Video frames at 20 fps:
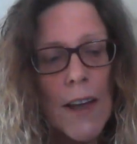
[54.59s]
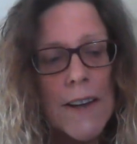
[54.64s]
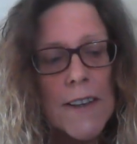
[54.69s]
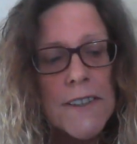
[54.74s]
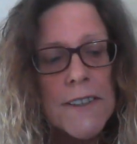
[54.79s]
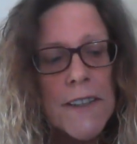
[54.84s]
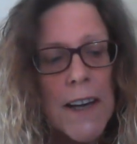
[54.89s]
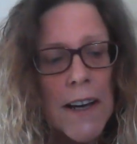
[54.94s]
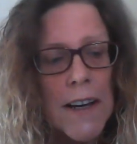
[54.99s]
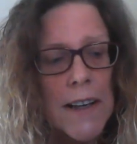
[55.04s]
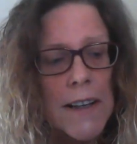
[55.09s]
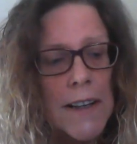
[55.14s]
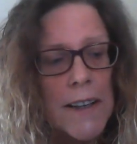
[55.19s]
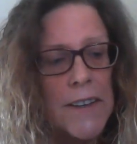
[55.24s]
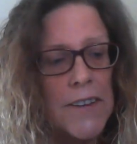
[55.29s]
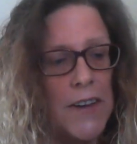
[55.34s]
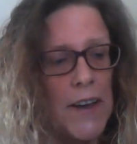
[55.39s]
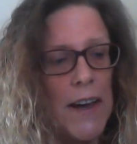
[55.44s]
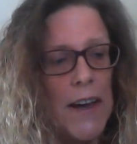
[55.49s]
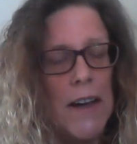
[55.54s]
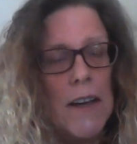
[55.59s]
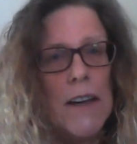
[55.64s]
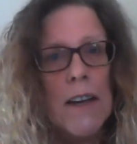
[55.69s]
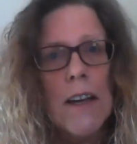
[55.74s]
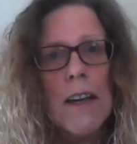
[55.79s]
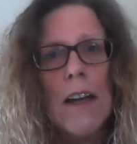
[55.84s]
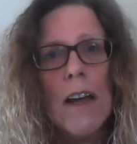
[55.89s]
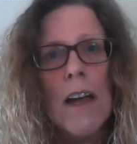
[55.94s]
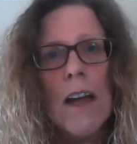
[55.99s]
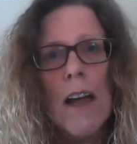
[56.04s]
second thing,
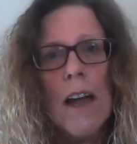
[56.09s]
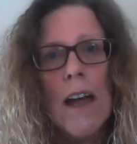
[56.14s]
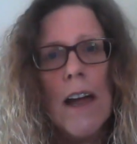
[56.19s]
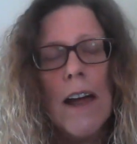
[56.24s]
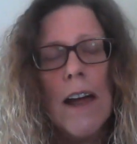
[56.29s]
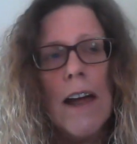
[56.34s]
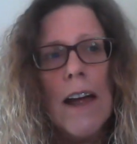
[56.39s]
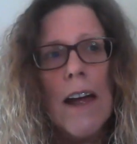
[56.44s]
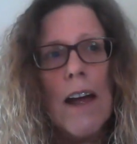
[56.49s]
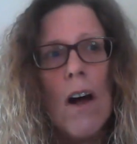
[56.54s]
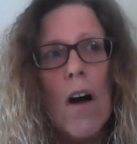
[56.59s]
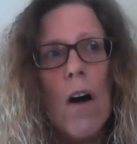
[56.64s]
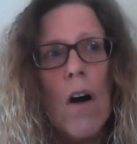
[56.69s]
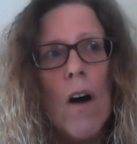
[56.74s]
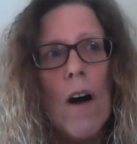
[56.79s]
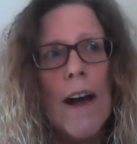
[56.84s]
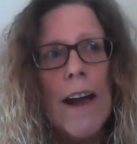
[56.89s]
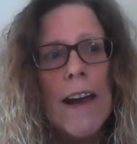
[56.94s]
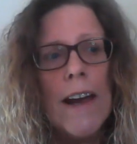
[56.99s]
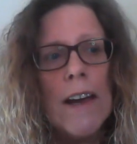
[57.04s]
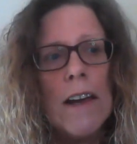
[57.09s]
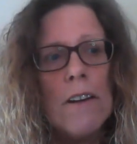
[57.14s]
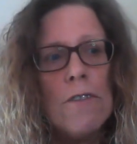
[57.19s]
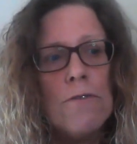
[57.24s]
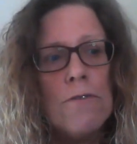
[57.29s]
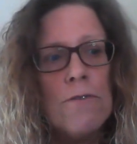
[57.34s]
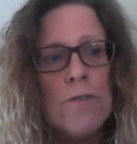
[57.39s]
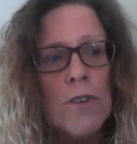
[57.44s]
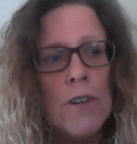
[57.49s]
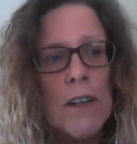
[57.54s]
I
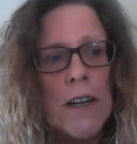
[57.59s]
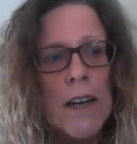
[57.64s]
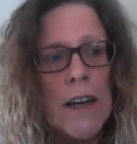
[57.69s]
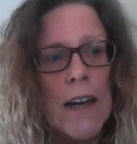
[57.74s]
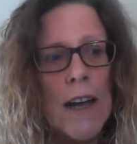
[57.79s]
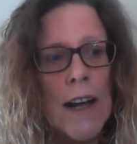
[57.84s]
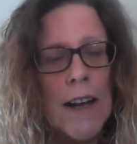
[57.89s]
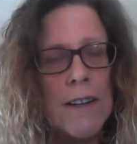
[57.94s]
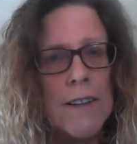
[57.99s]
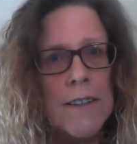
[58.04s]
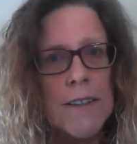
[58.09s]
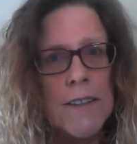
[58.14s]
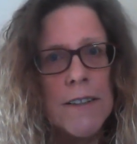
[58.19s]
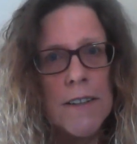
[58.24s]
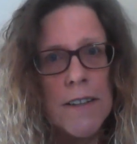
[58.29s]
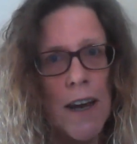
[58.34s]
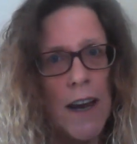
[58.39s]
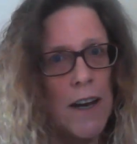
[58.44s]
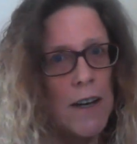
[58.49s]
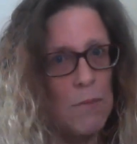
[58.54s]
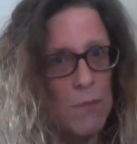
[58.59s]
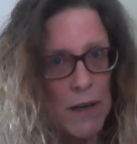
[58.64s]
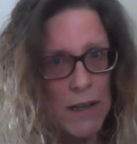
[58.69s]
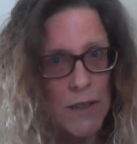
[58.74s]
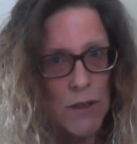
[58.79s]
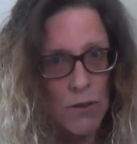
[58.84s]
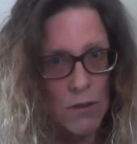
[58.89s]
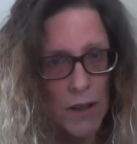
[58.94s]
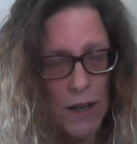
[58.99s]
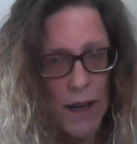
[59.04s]
fully understand
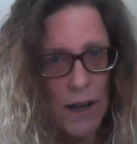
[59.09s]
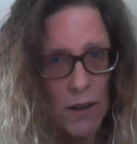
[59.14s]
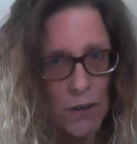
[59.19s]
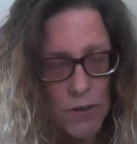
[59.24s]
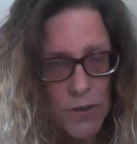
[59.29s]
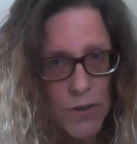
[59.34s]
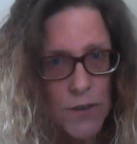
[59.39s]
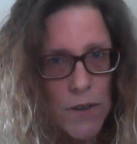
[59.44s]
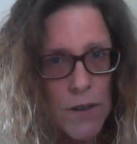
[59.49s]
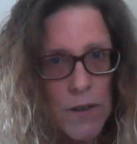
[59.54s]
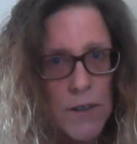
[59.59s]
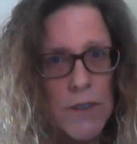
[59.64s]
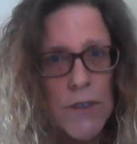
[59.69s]
mental health.